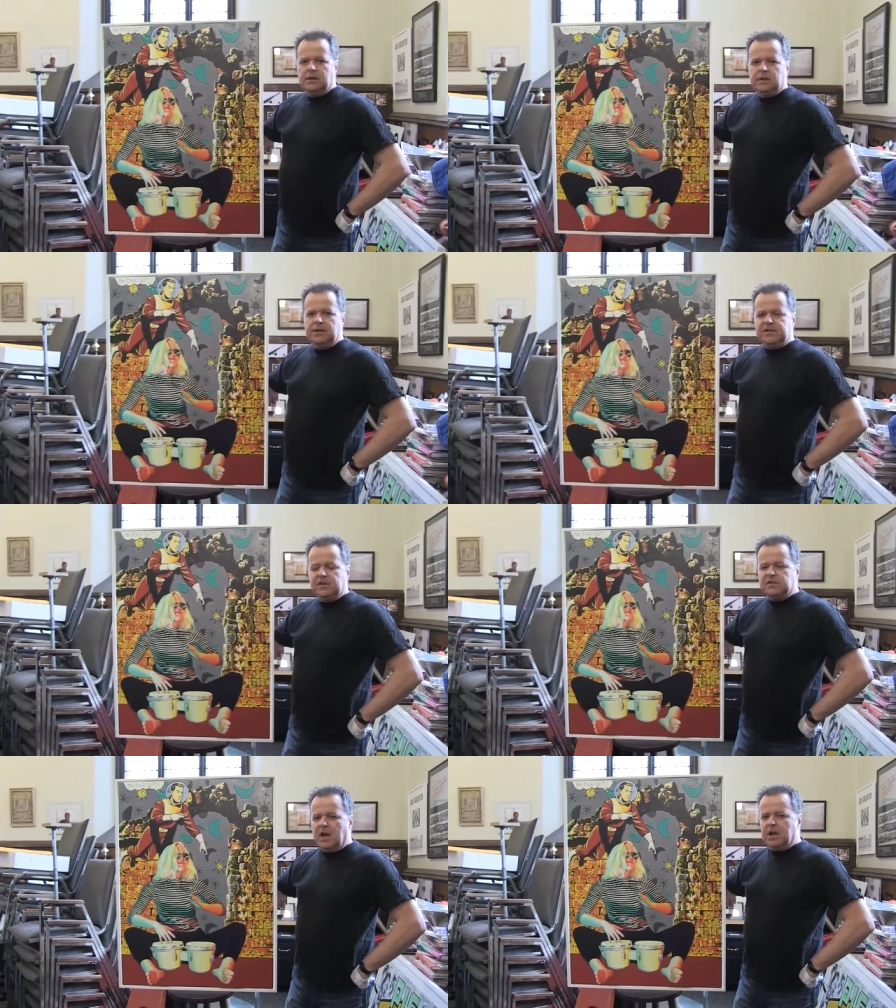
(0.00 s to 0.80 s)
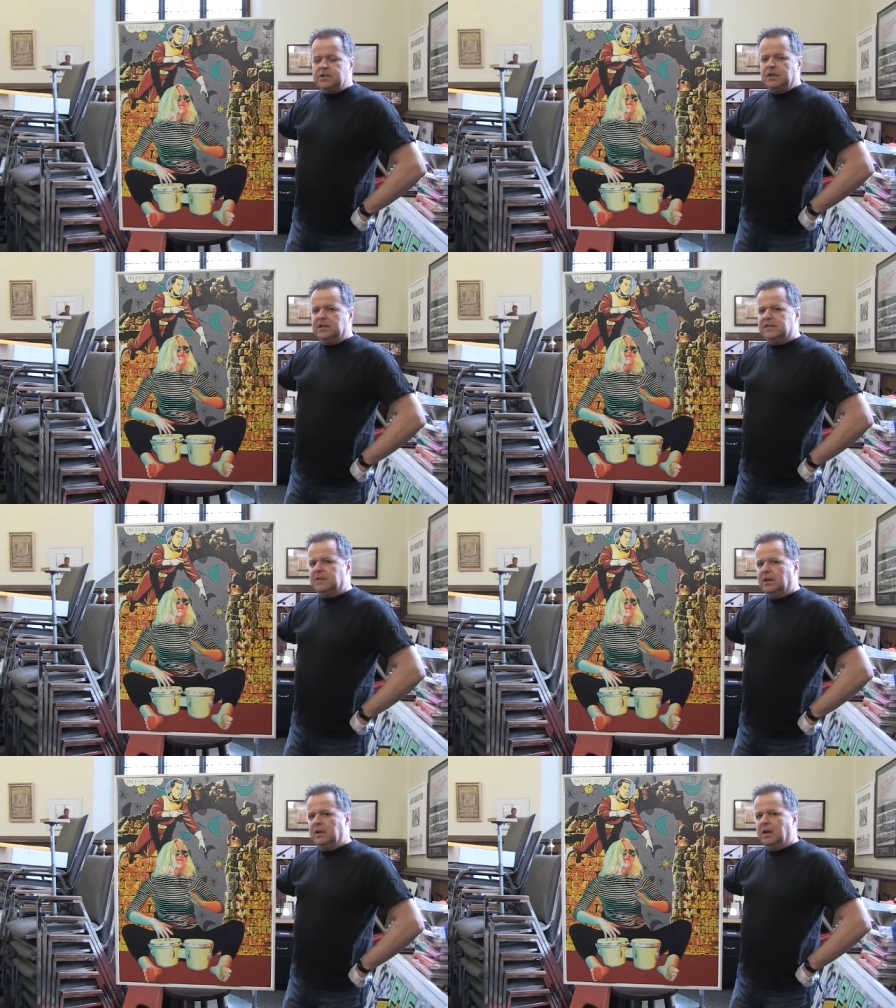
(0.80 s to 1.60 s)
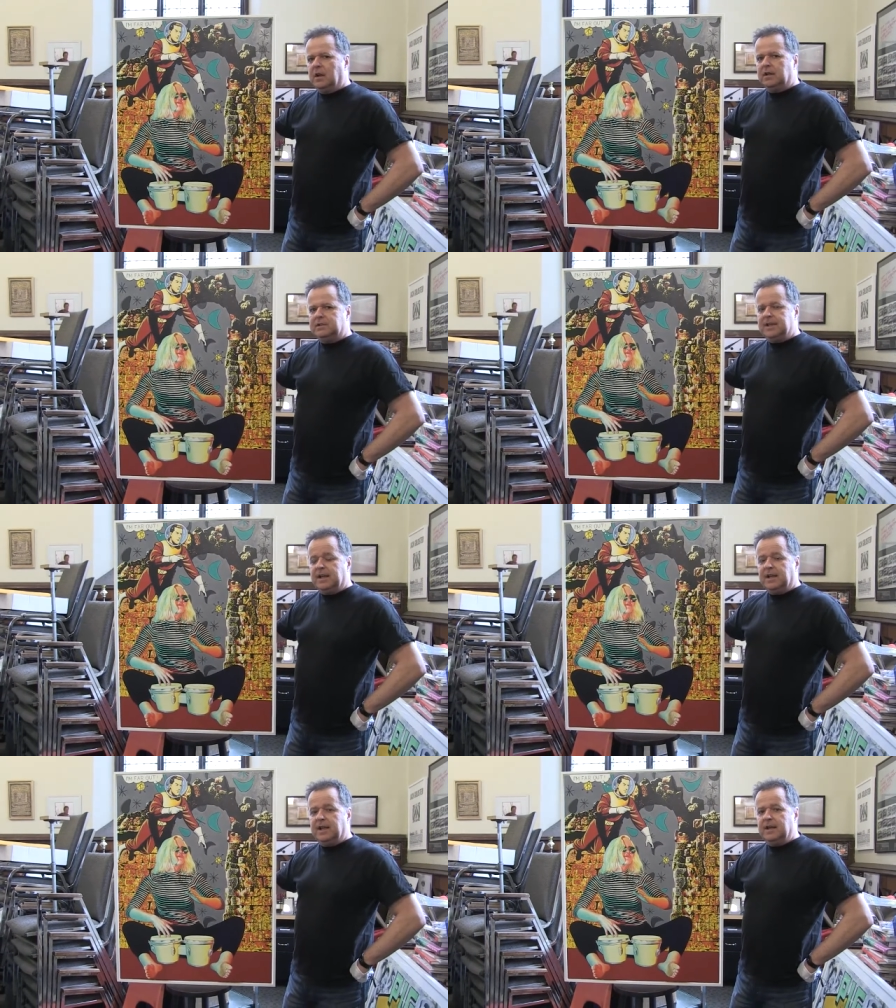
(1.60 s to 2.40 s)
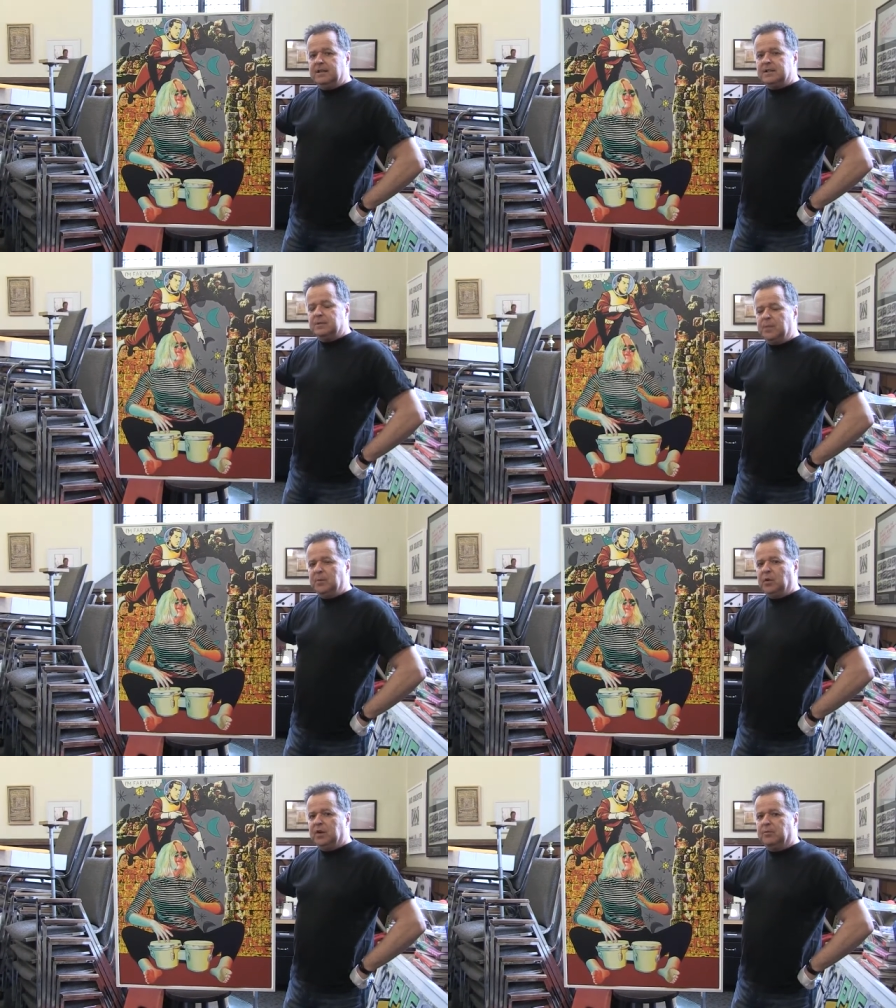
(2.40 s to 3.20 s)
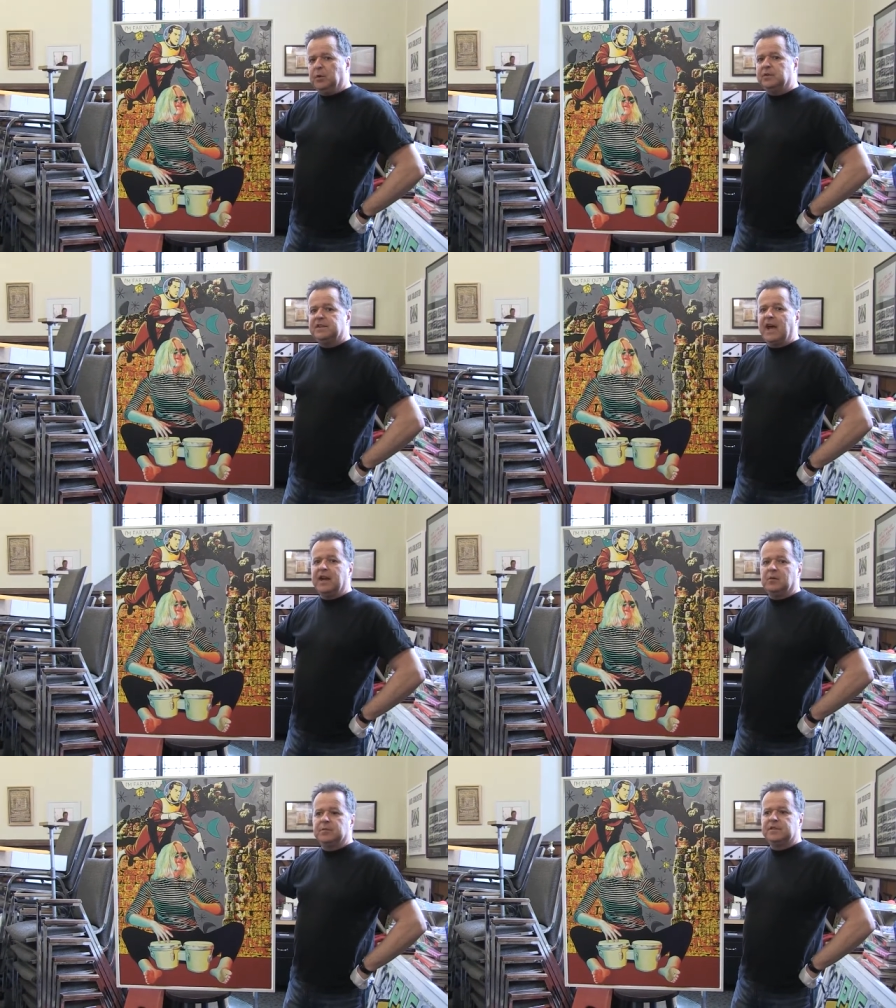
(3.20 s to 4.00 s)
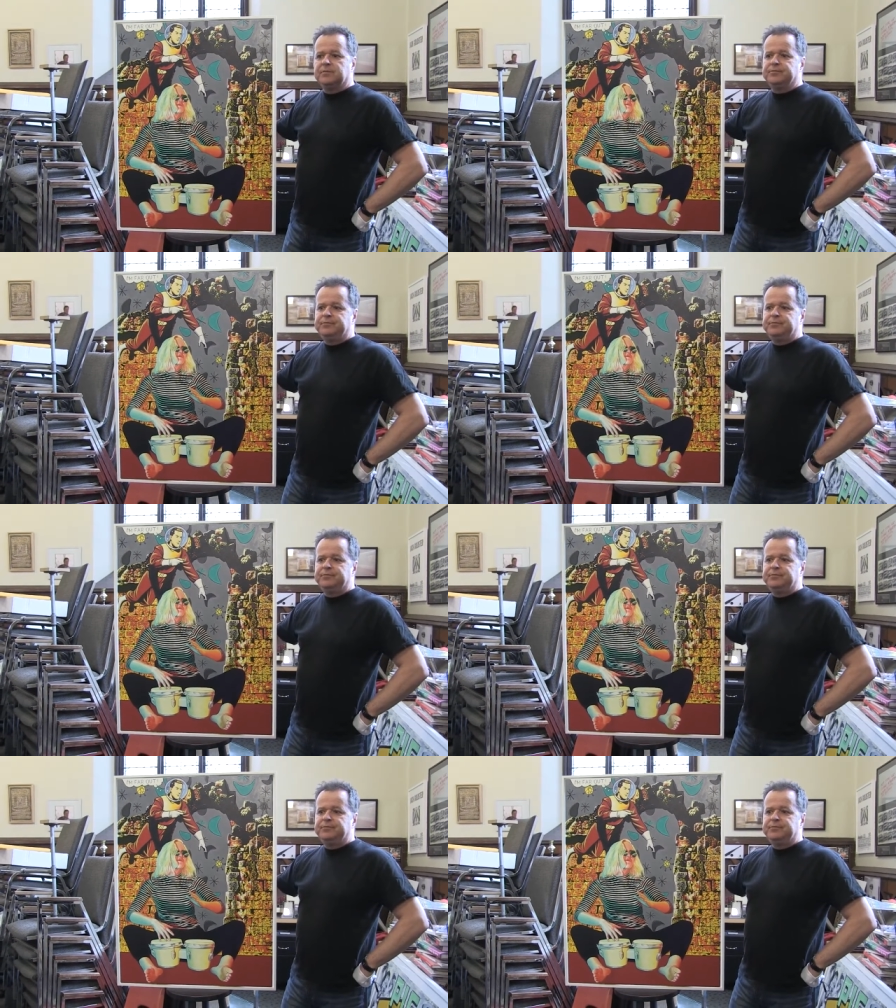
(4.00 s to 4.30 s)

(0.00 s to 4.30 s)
This year's auction is dedicated to the memory of Bruce Adams.